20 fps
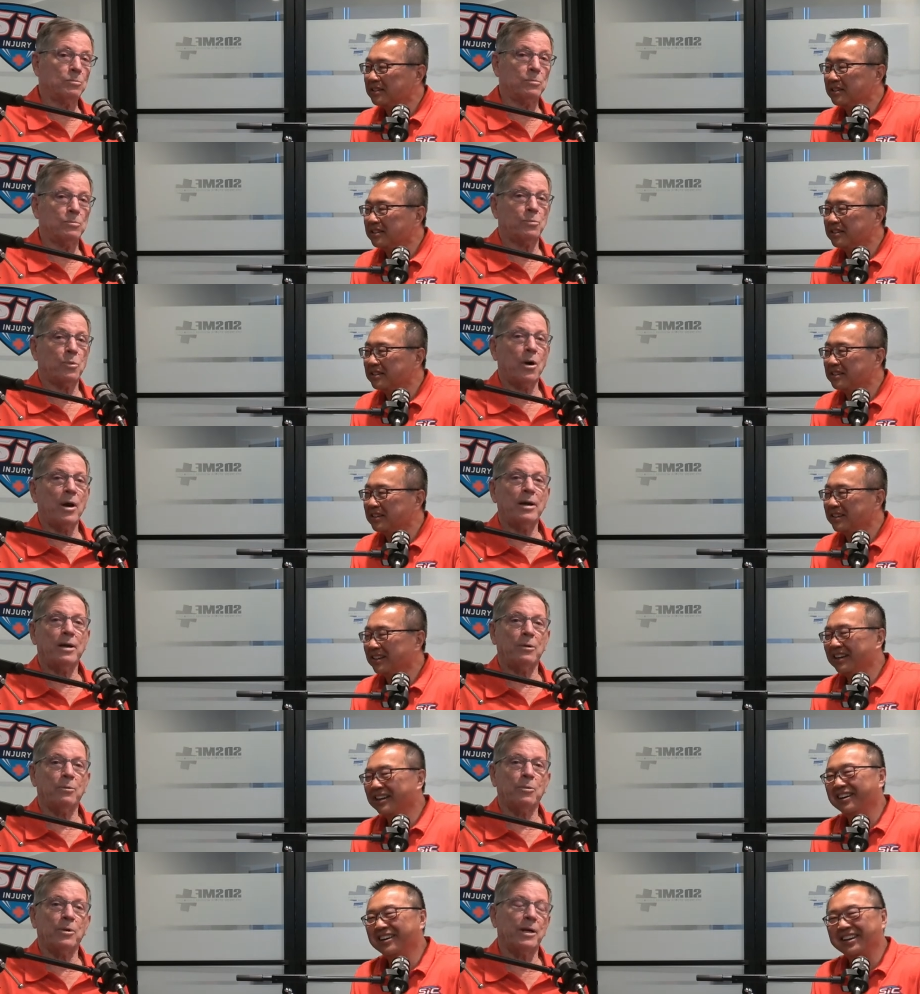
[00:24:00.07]

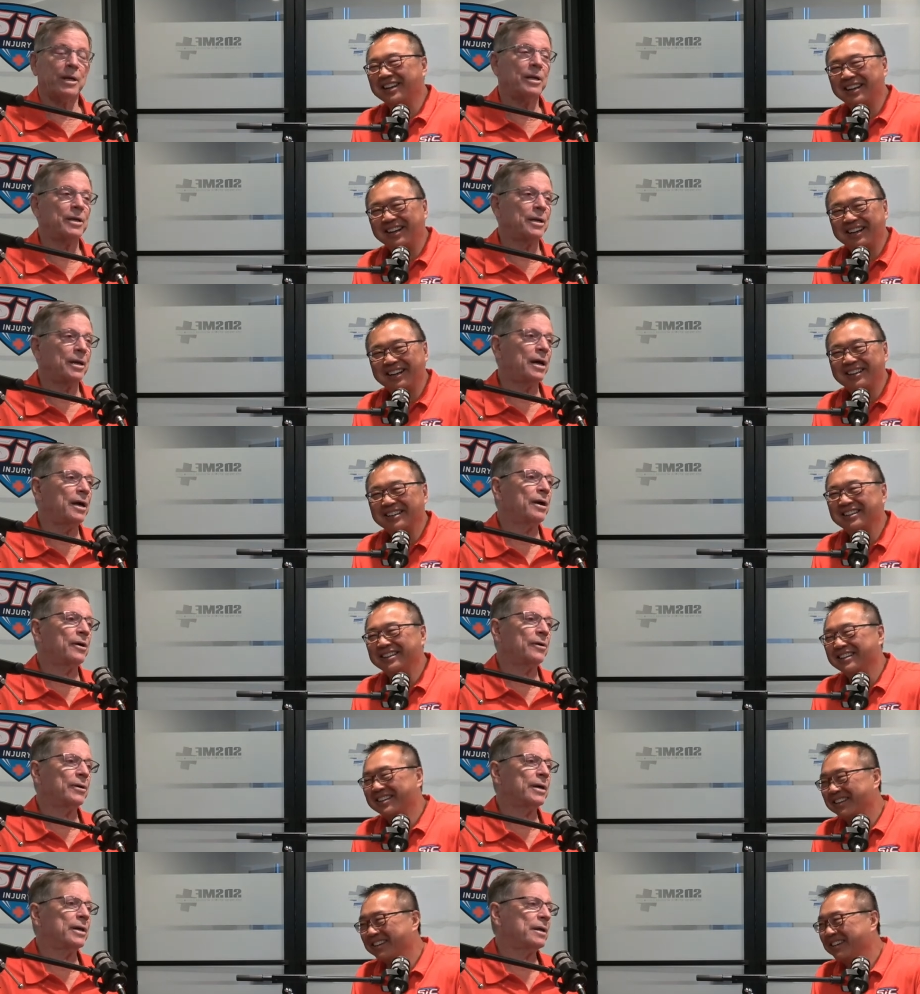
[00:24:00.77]
Speaker 1: Brady oh, went yeah. in
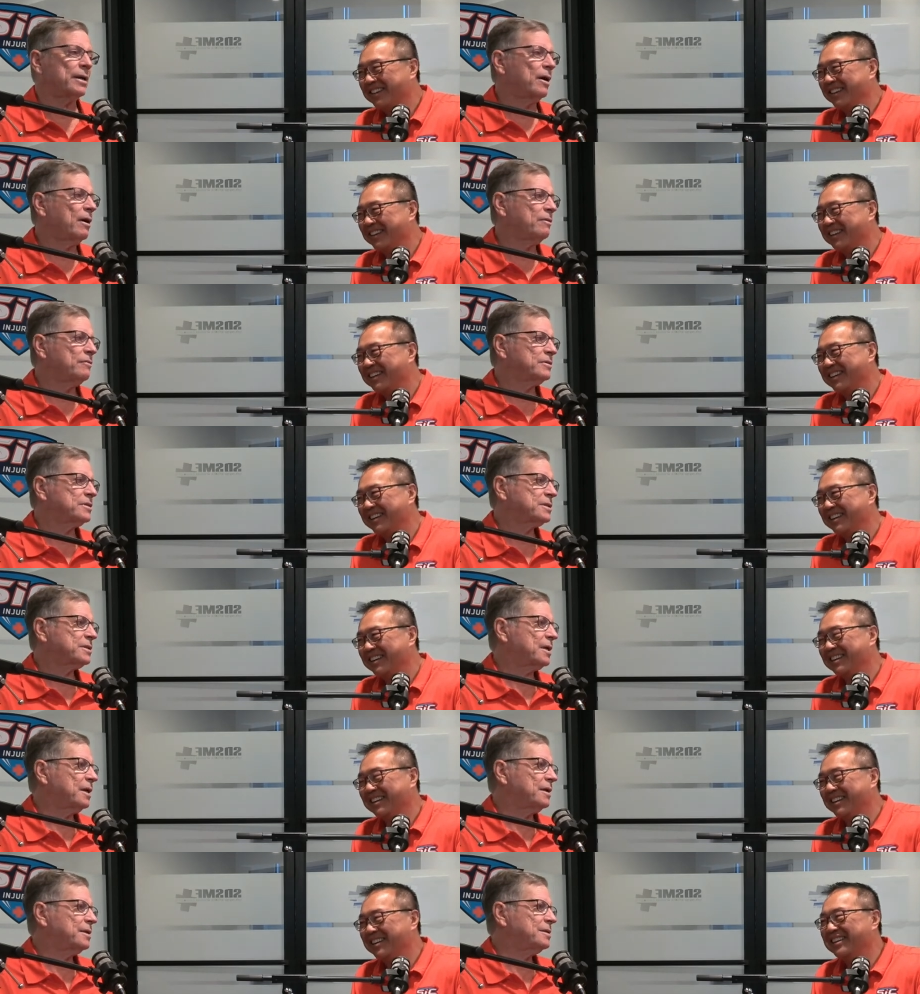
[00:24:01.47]
there, and all of a
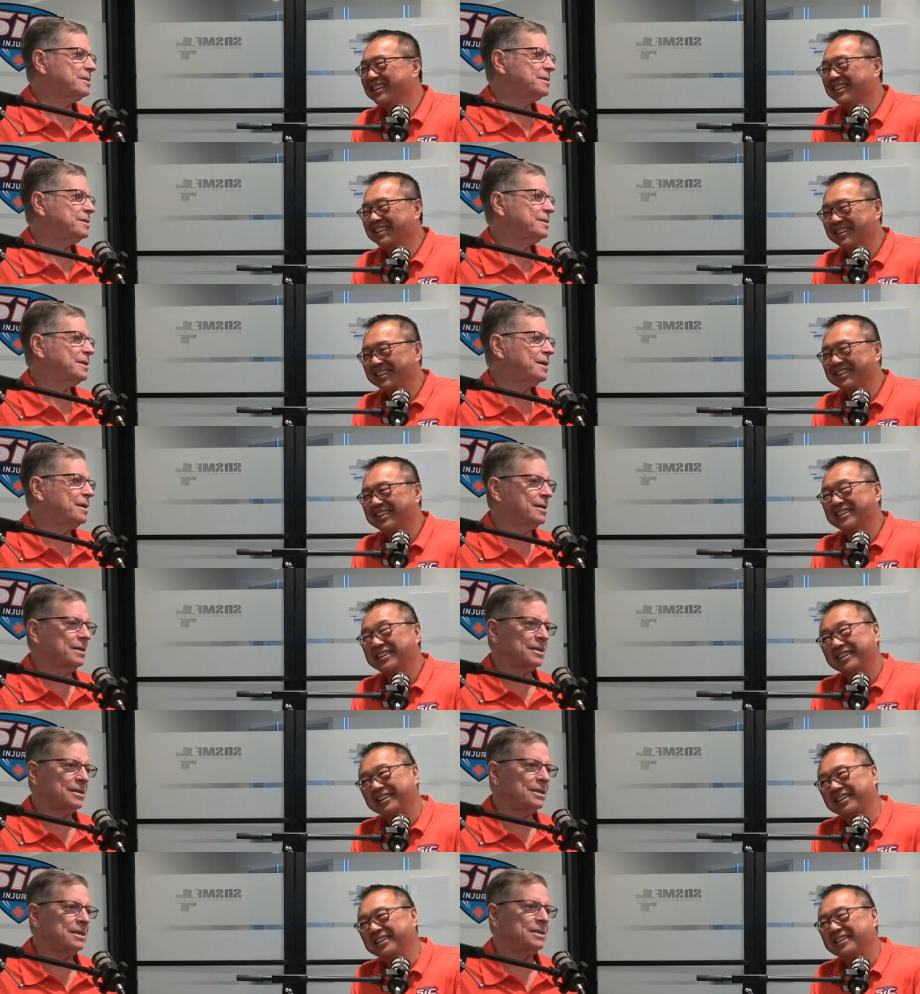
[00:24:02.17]
sudden
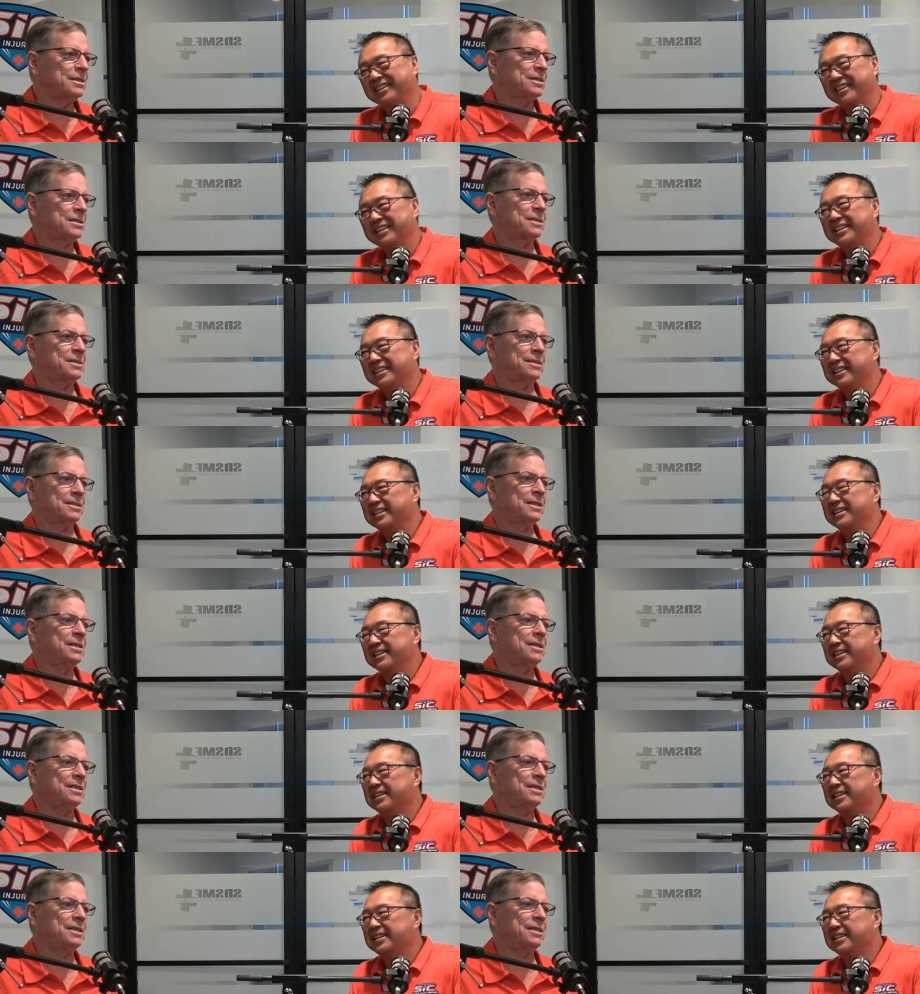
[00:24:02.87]
uh, he's he